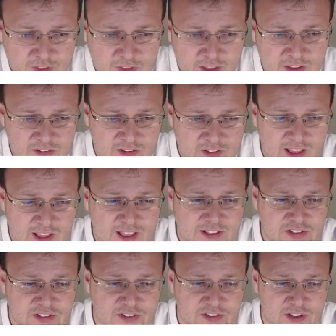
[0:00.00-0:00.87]
is
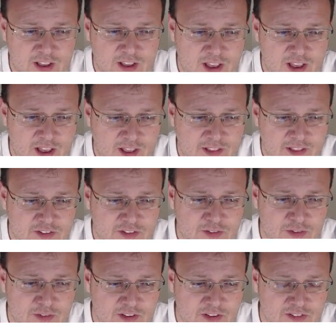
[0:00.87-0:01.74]
let's, uh,
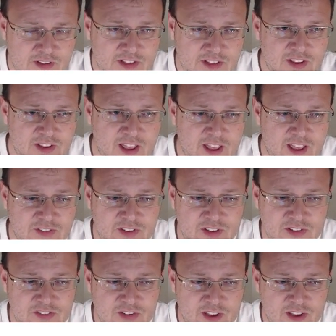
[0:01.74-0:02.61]
let's do this. Let's
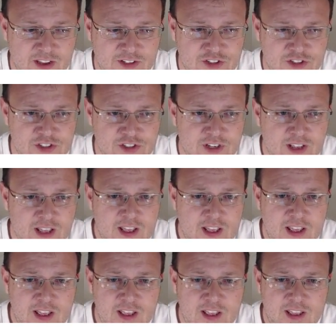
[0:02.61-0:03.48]
SSH
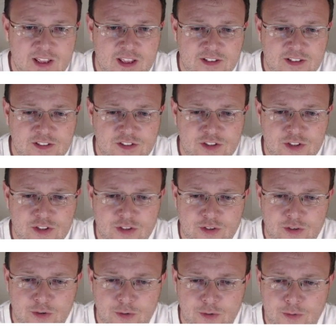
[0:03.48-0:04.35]

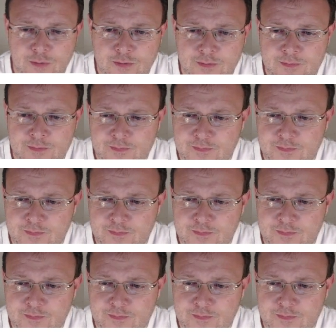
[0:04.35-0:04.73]
into,